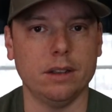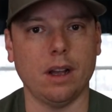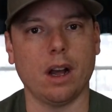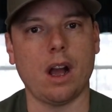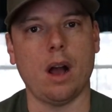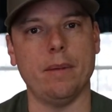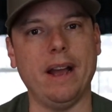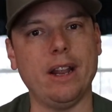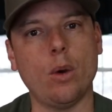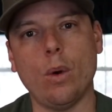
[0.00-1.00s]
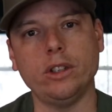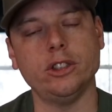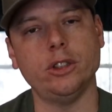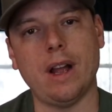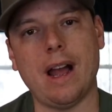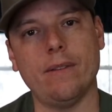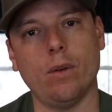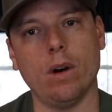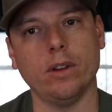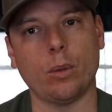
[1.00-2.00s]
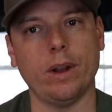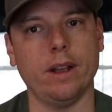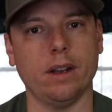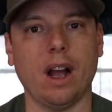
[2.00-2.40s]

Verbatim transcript: dot com, any questions you have on the written.